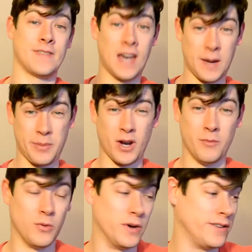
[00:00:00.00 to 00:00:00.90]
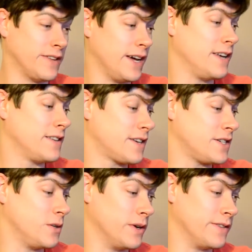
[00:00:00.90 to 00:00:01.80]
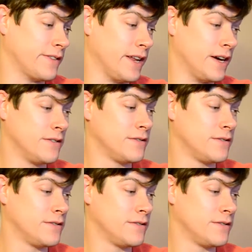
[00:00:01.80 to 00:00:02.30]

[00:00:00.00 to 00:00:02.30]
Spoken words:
Happy Homebrew Wednesday. It's actually Wednesday now.